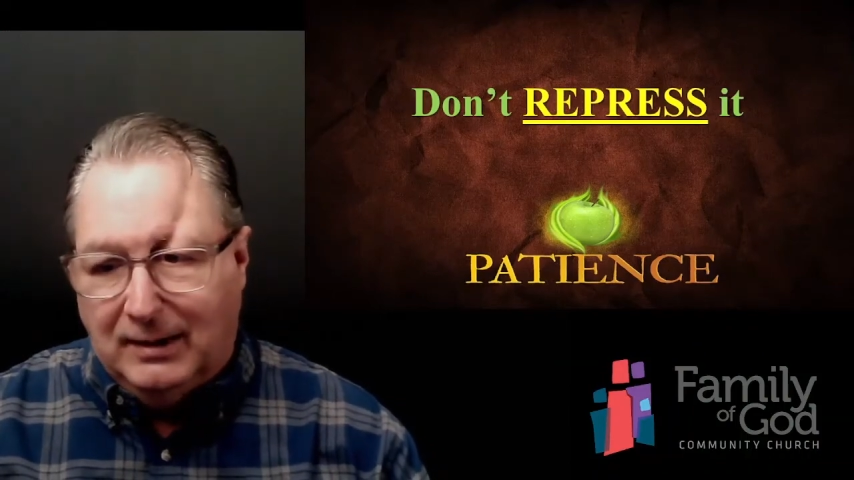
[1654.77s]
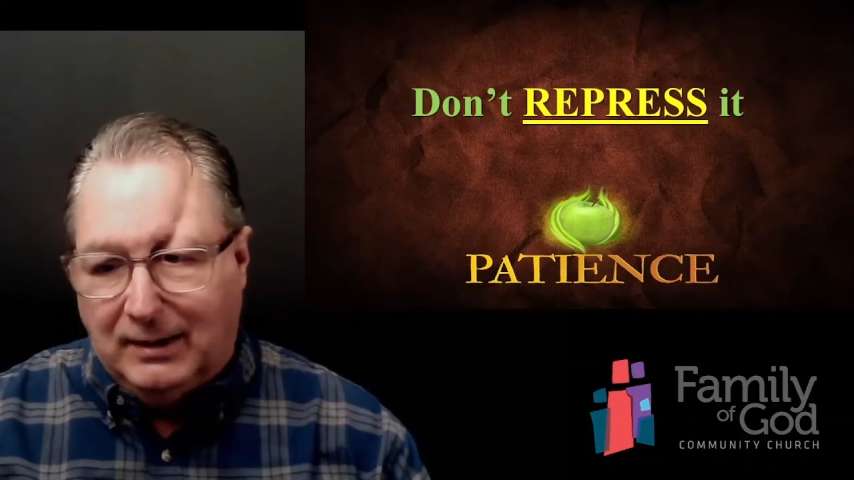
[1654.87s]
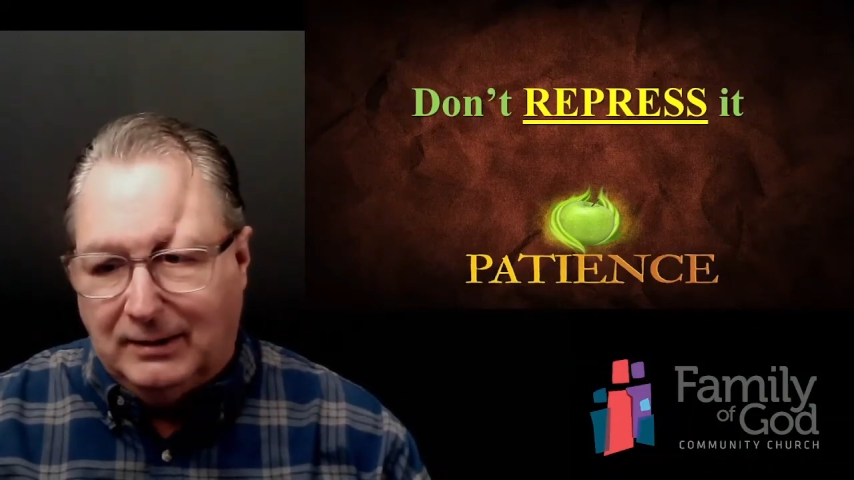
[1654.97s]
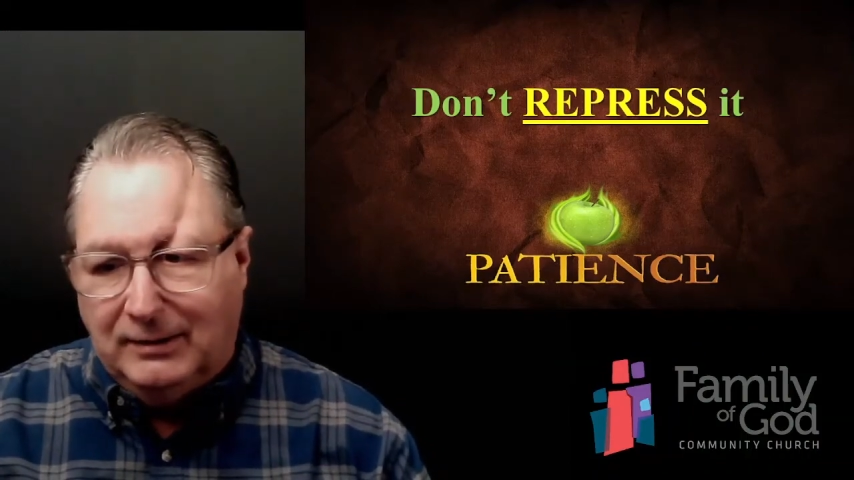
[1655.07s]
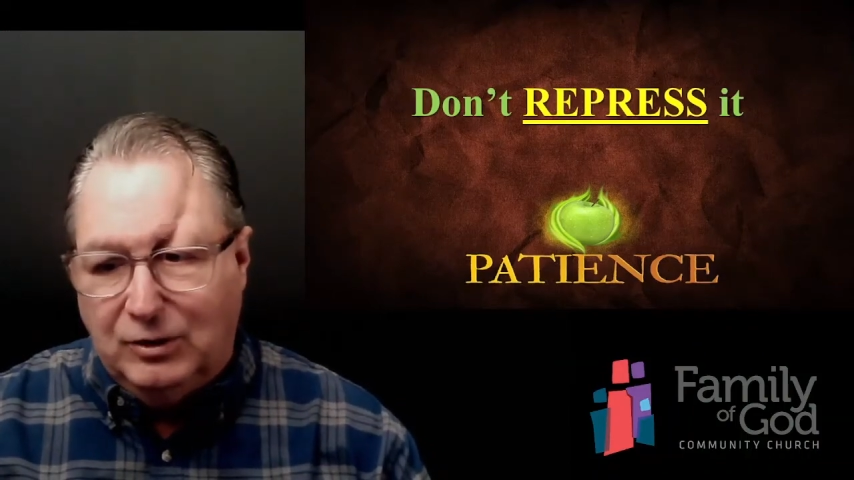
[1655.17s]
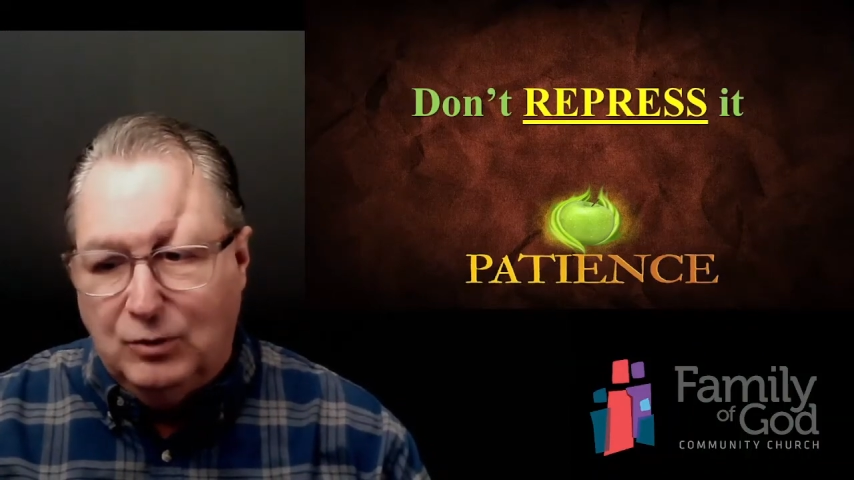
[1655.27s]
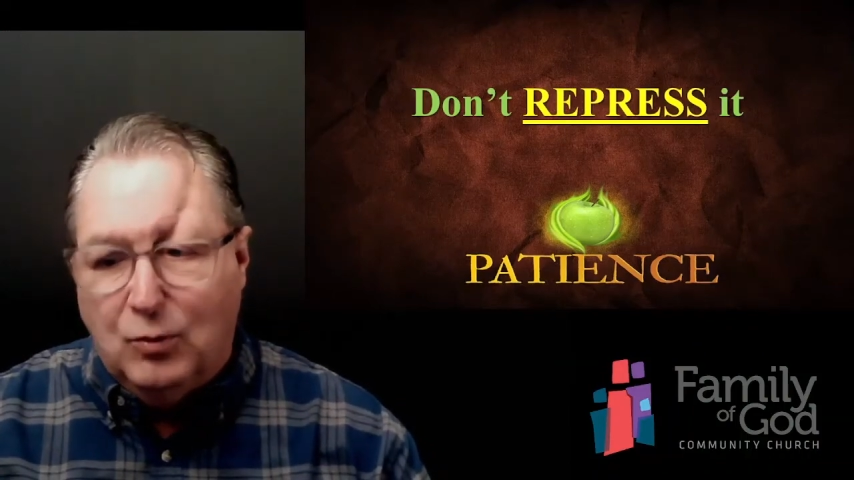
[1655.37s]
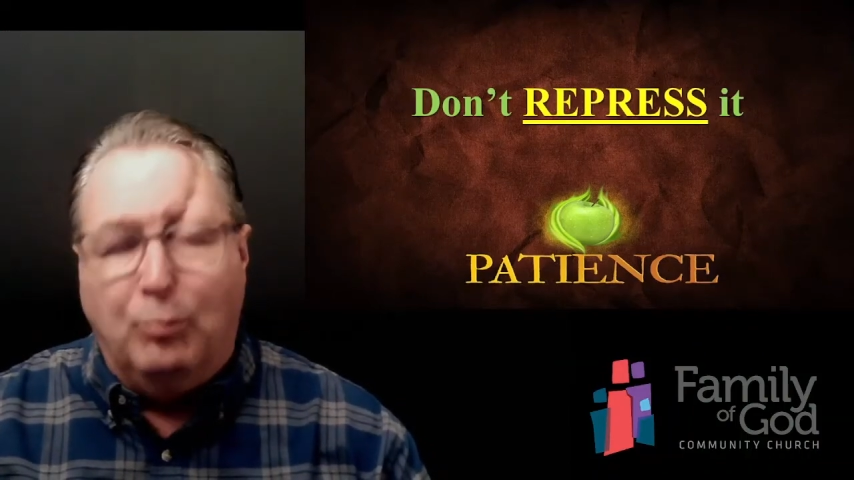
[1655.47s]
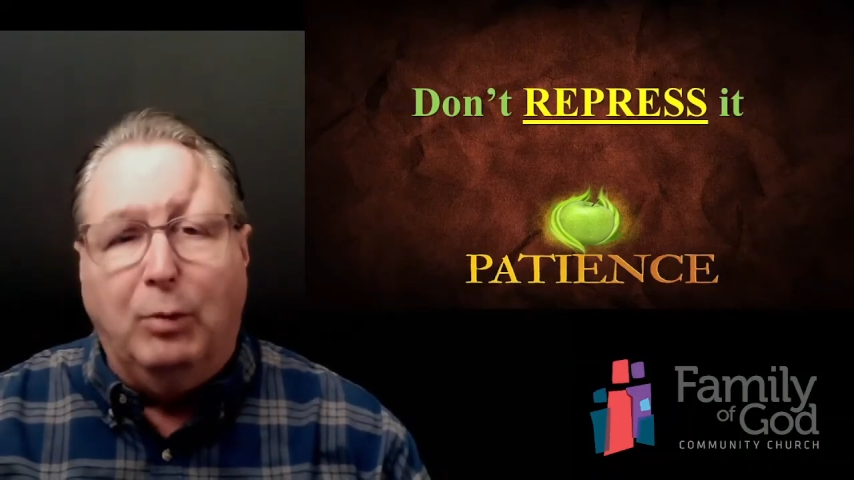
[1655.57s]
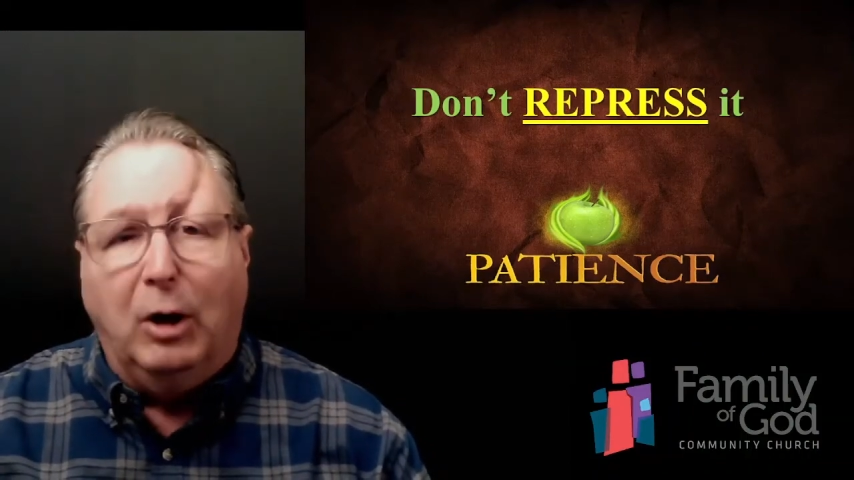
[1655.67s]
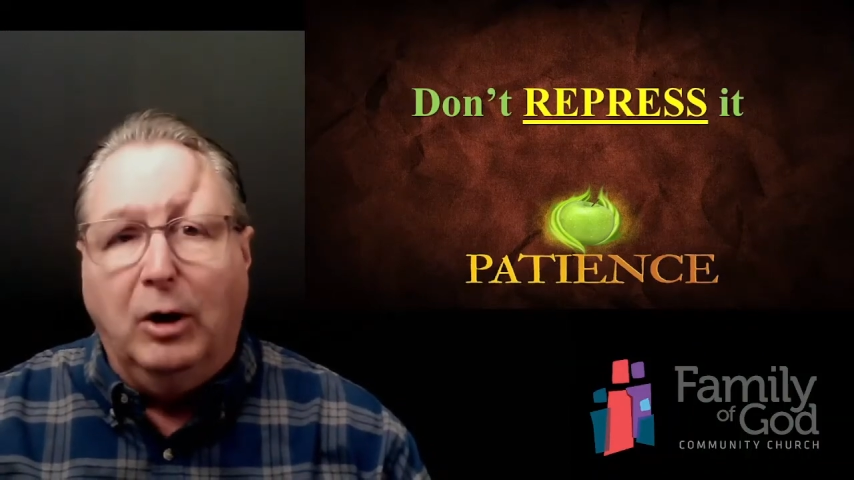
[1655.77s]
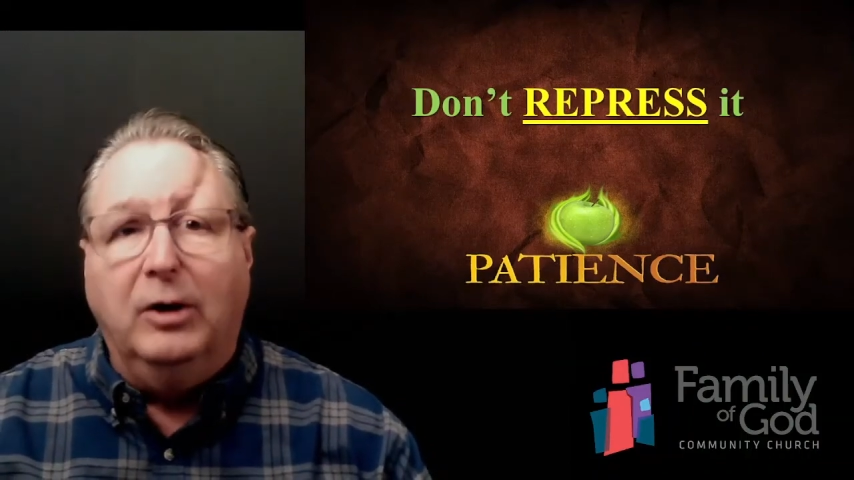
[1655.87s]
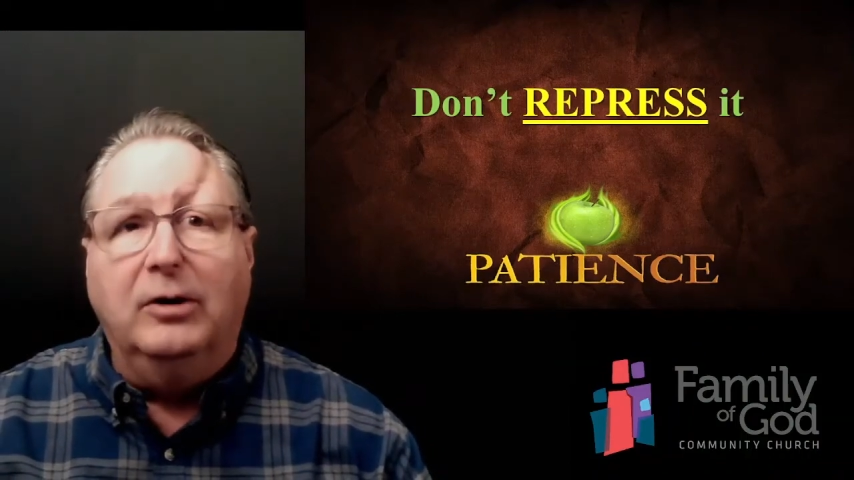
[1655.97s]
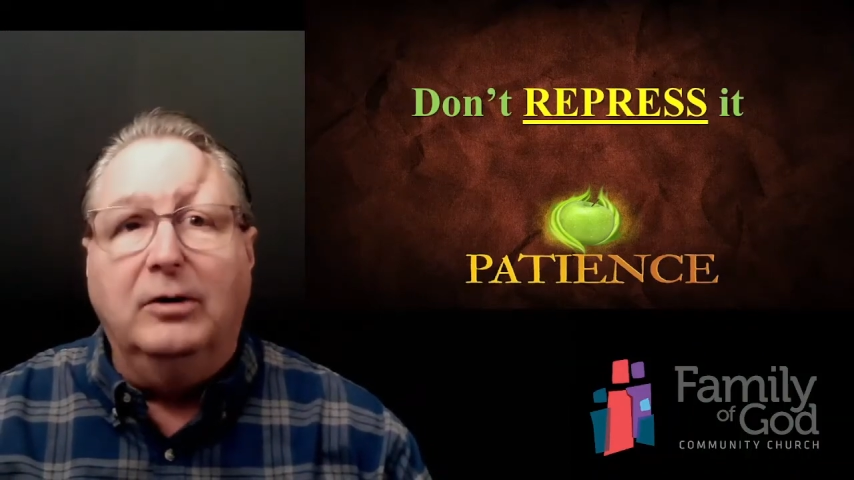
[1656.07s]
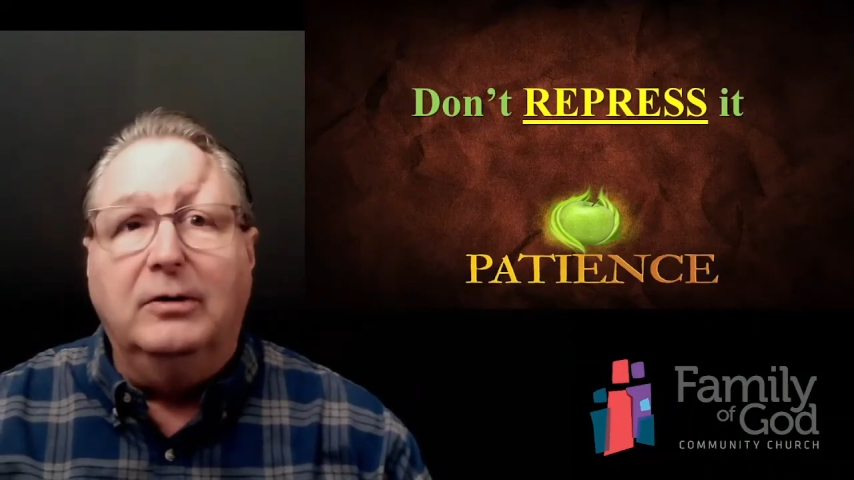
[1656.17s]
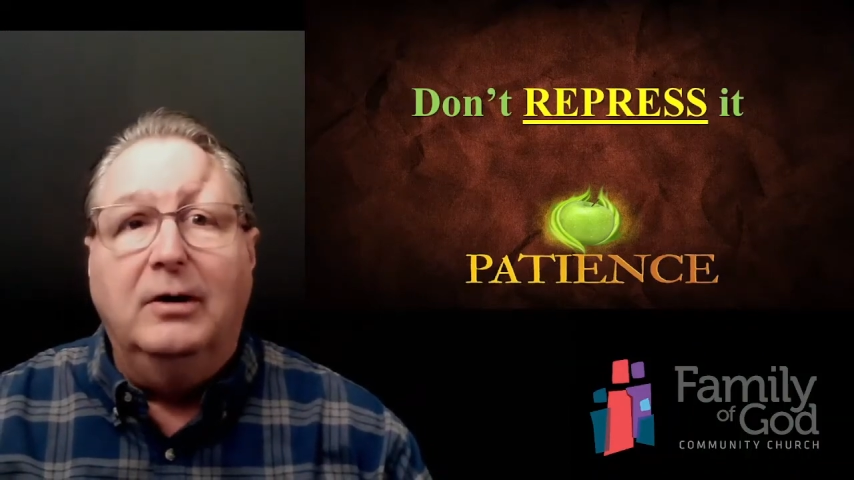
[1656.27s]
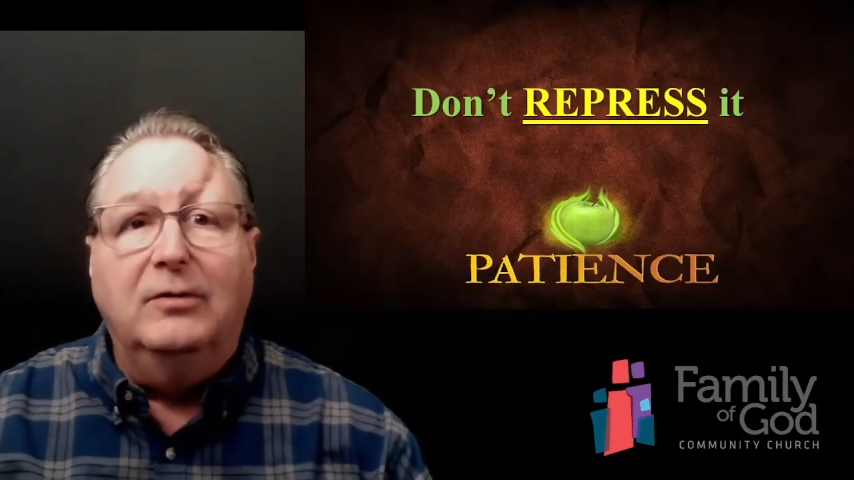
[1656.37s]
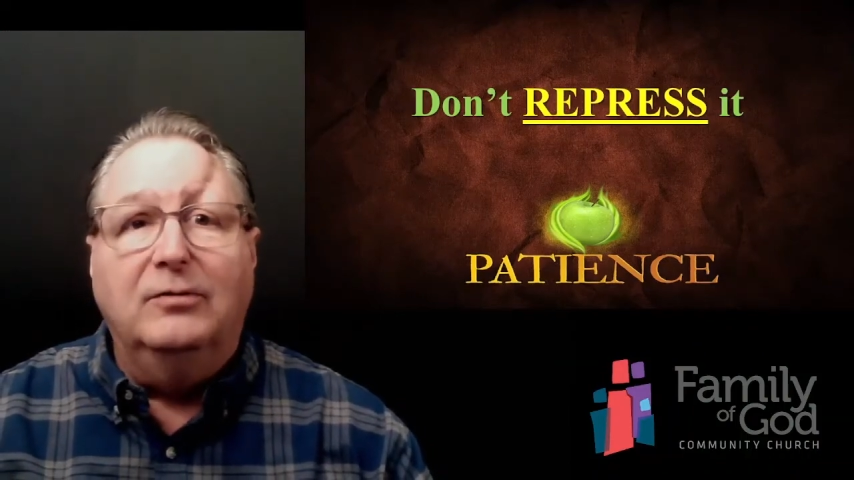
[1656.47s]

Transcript: and you will burn